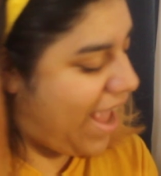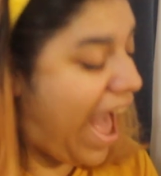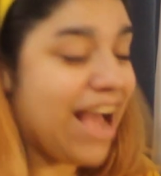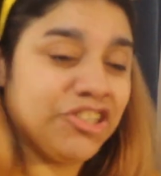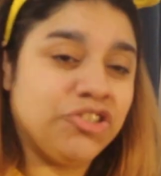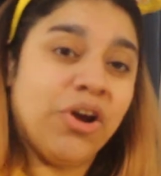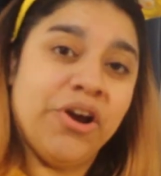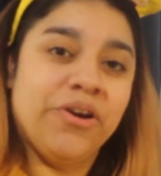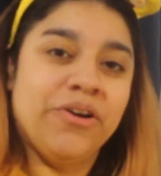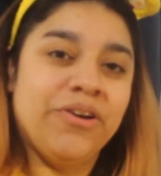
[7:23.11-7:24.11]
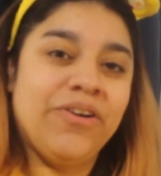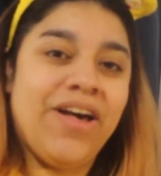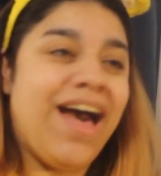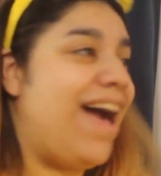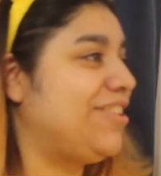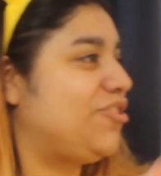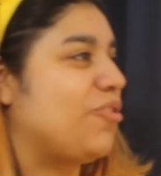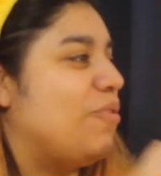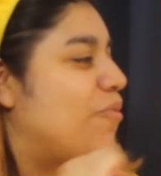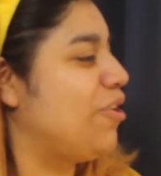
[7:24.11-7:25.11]
ASTRO,
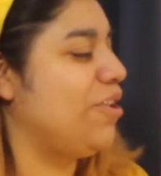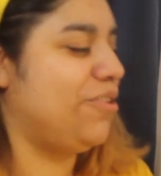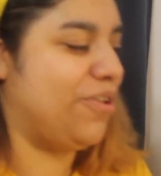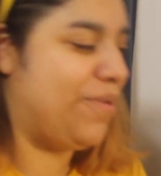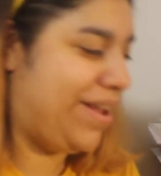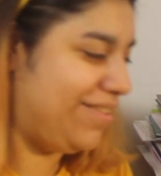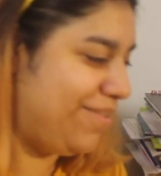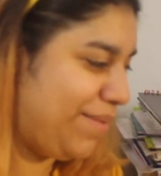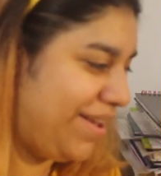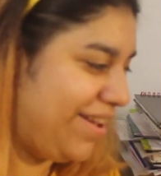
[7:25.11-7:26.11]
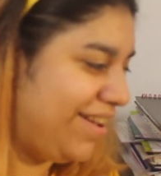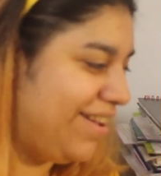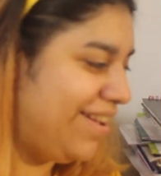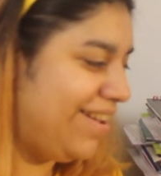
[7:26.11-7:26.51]
what are you doing to me?